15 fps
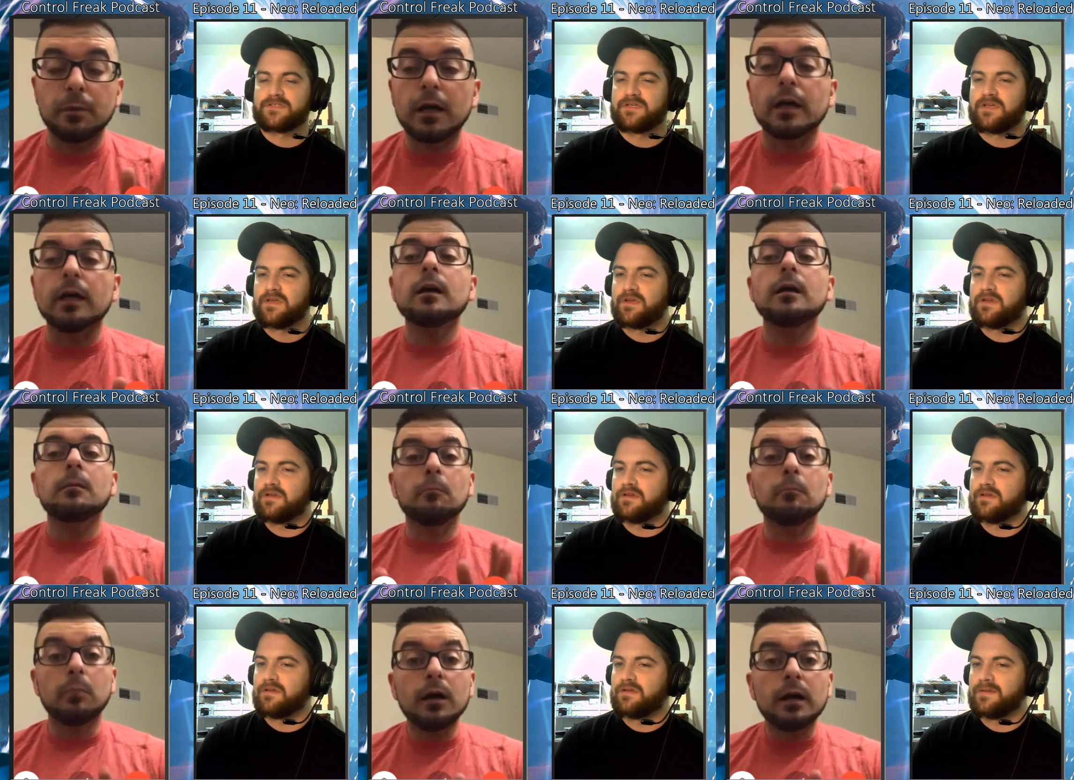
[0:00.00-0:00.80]
Speaker 1: But
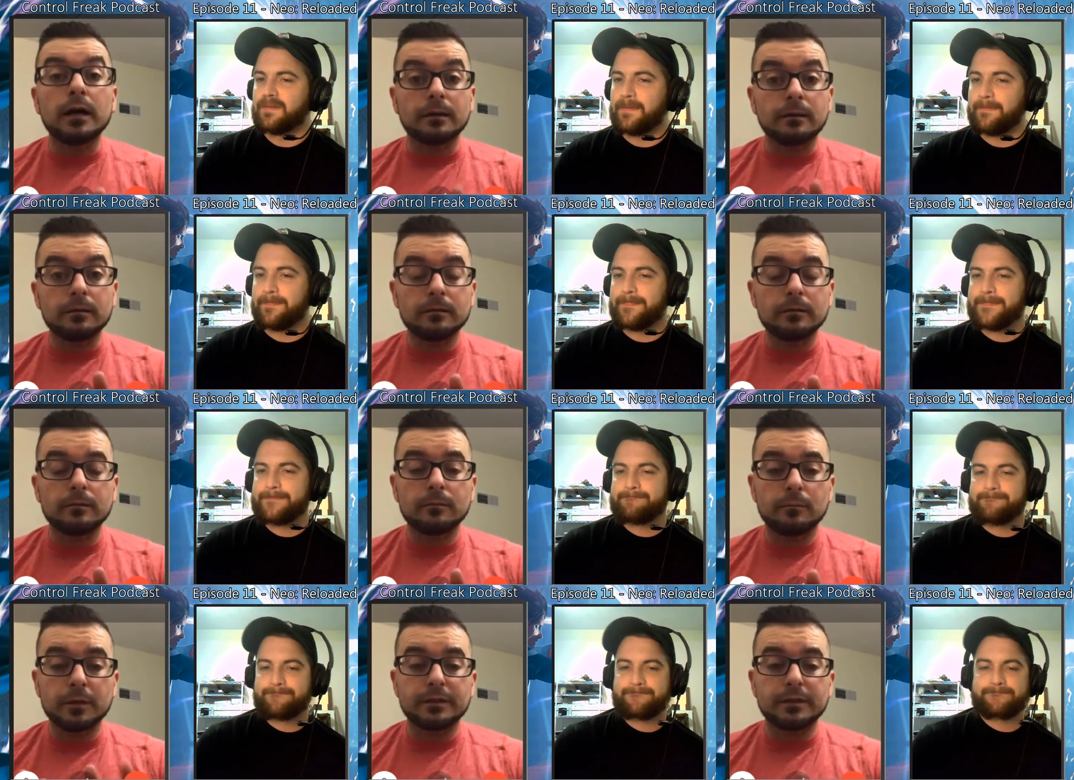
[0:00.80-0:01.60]

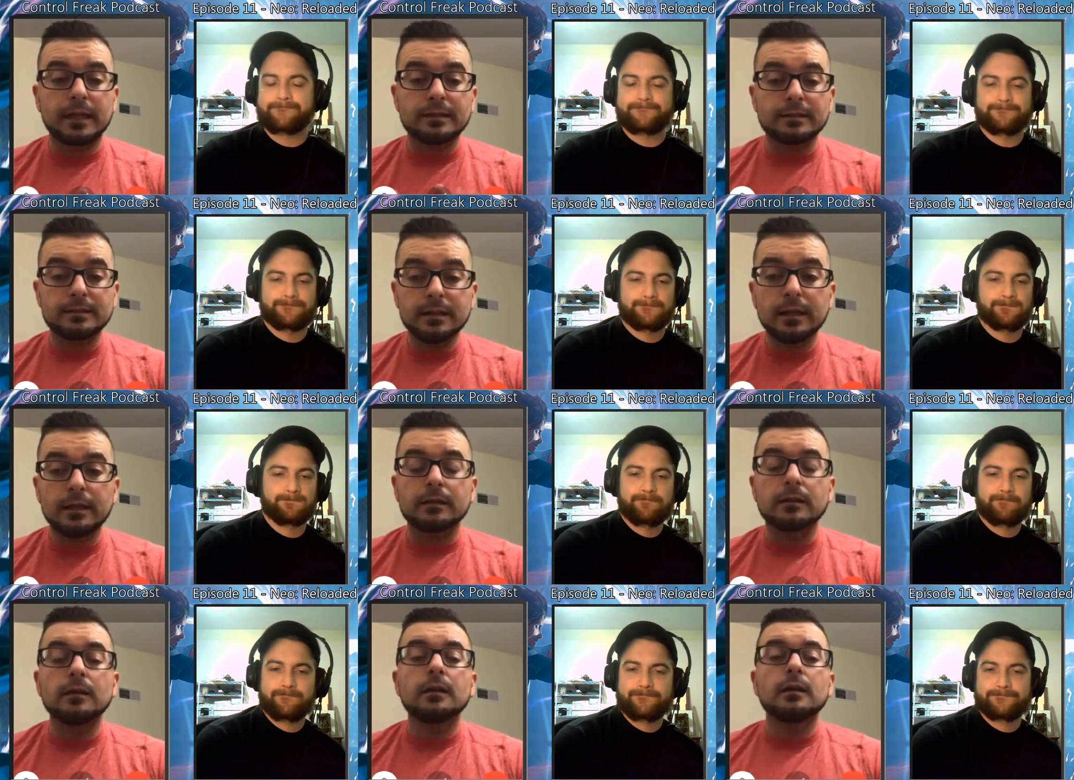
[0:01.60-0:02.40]
that
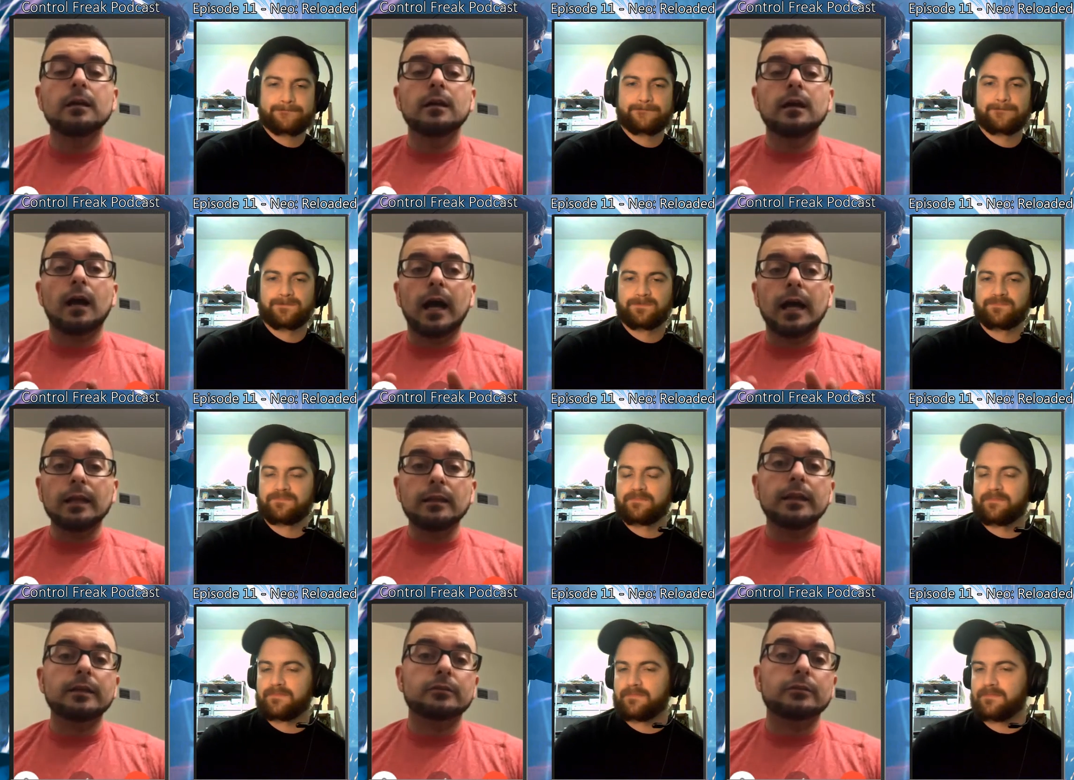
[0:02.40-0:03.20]
said, I
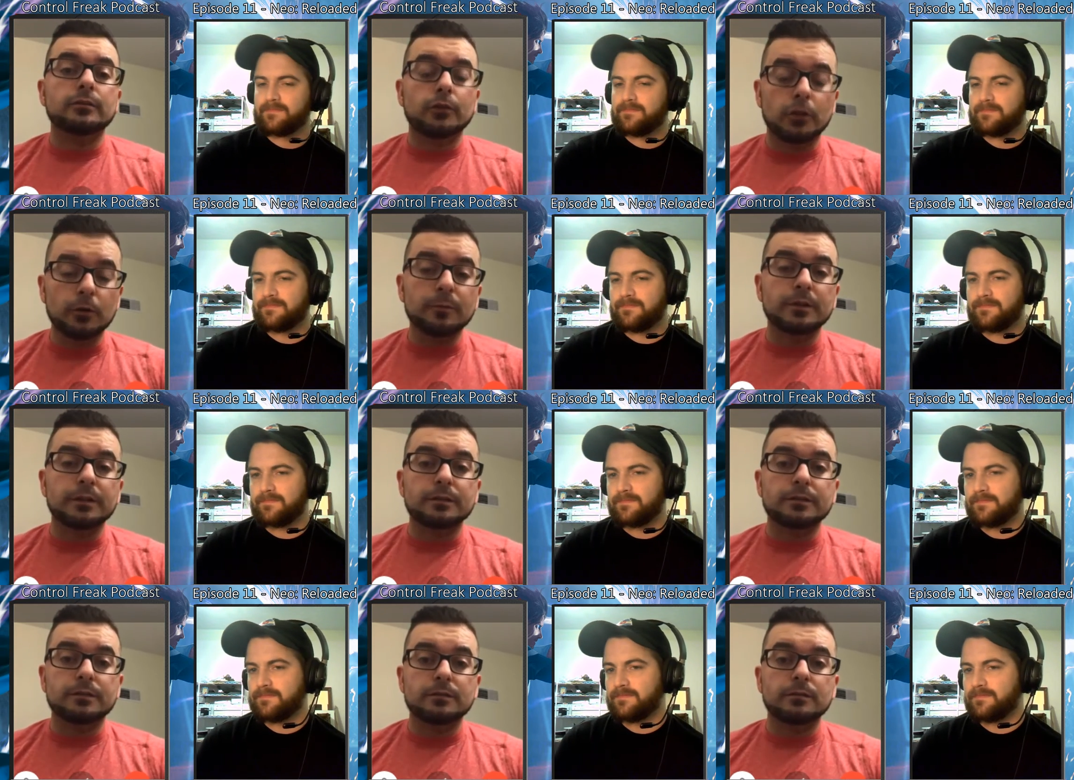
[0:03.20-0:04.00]
like
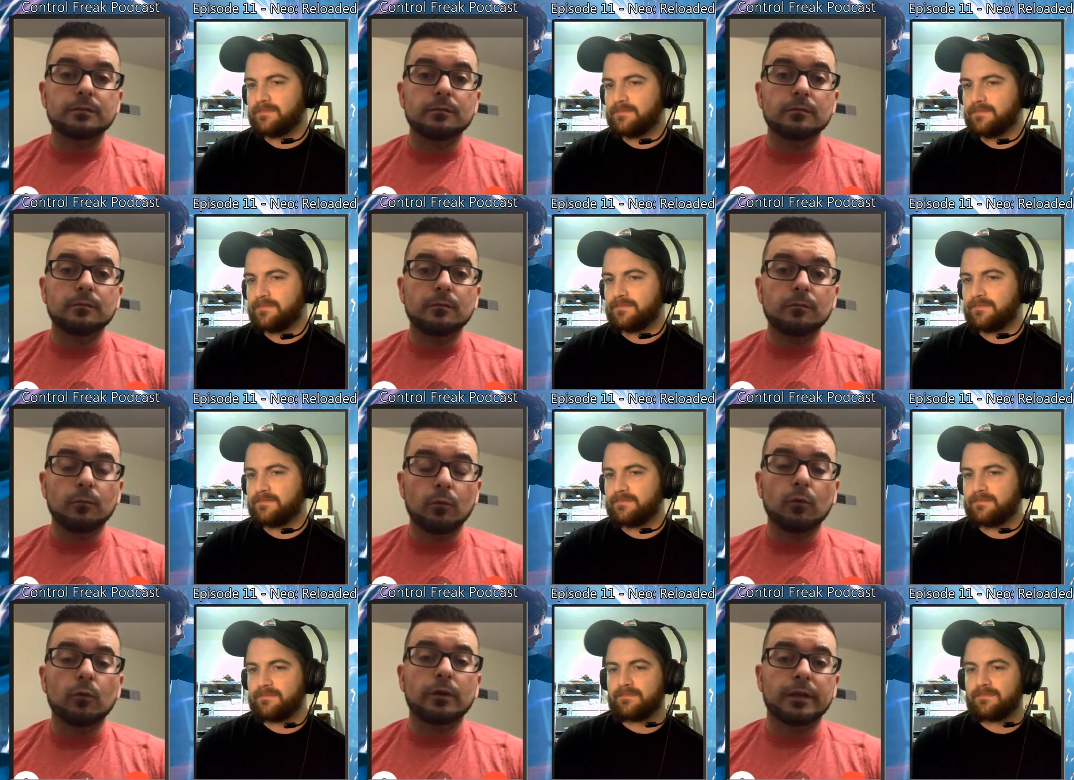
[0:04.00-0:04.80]
Terminus
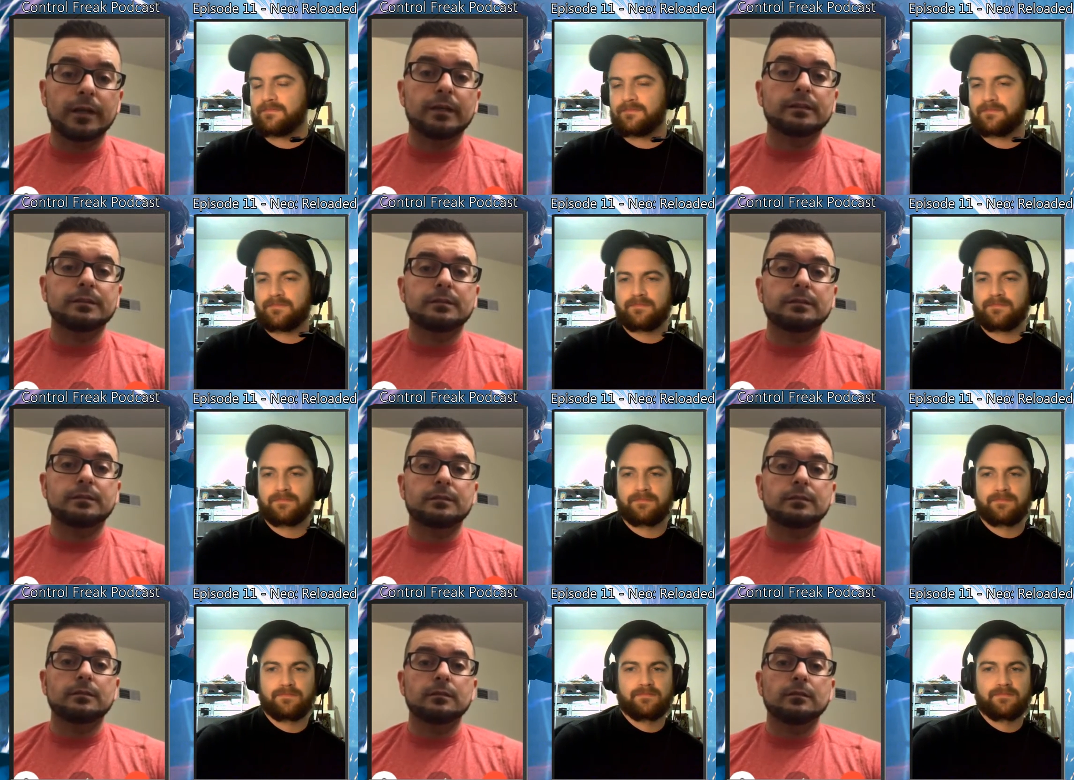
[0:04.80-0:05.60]
more
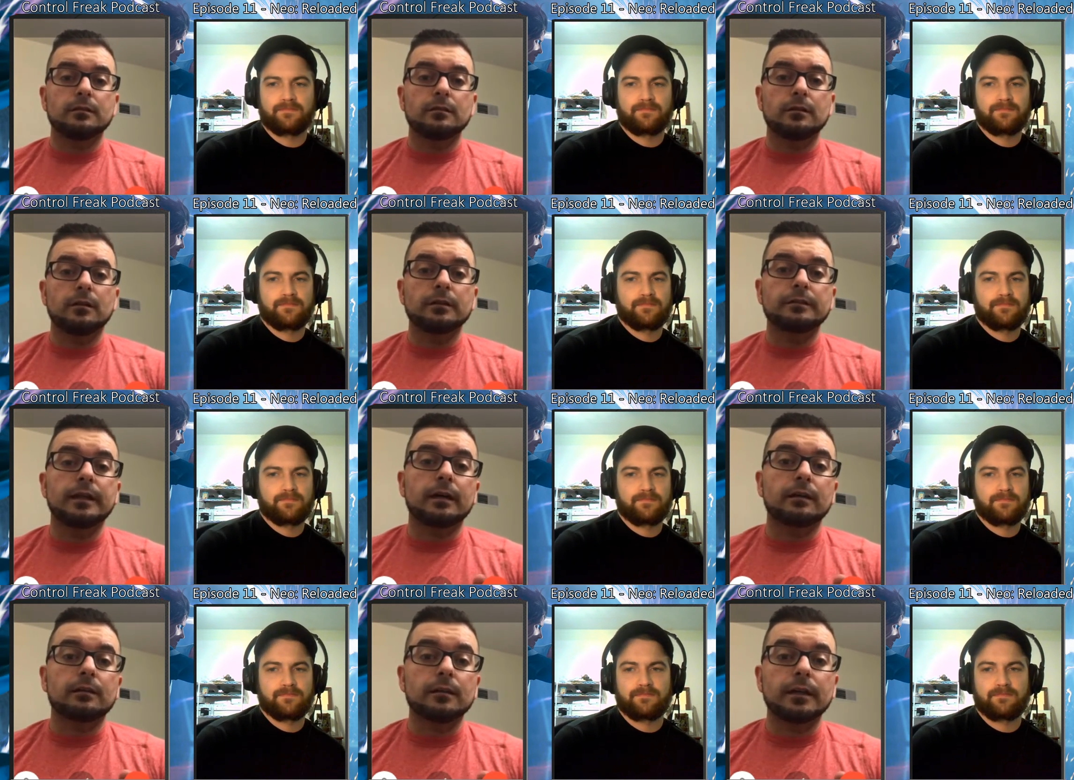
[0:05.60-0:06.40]
against a
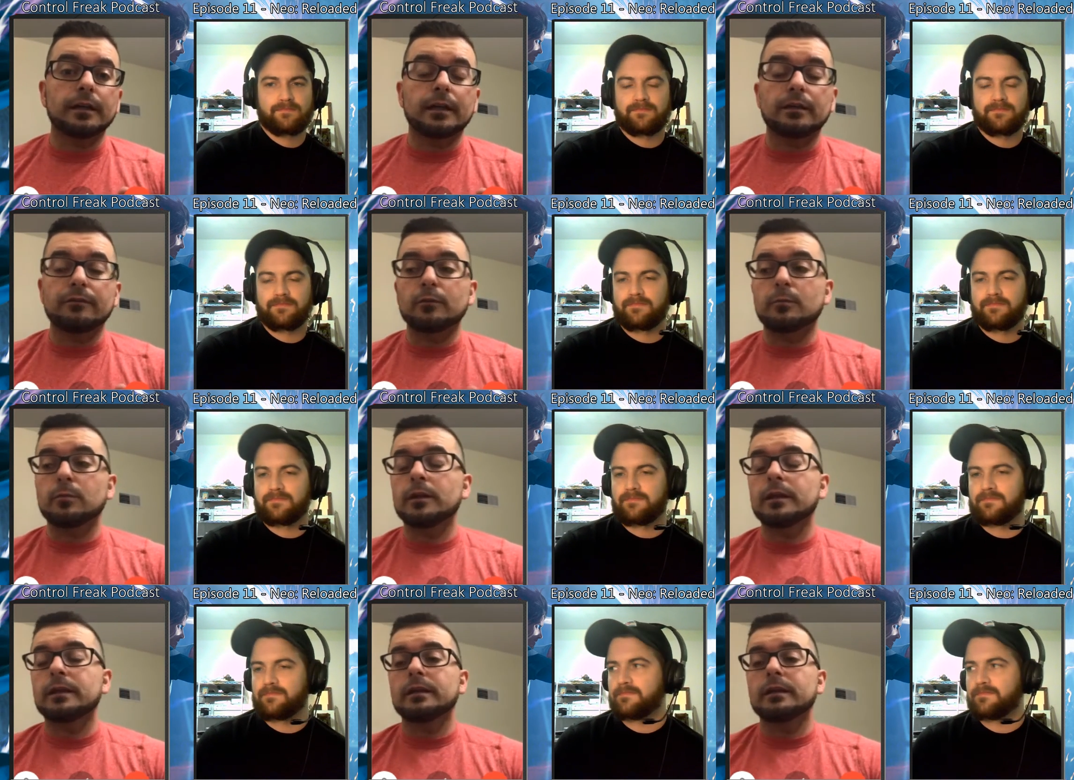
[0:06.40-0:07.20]
deck like if you're
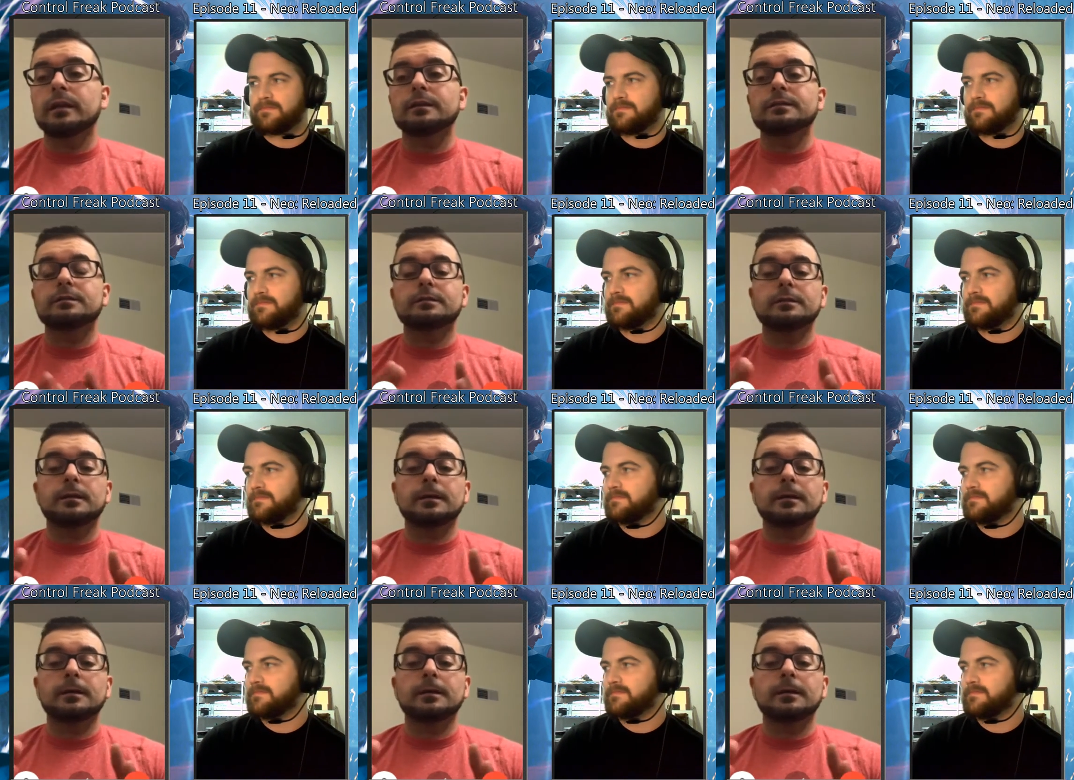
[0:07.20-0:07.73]
playing against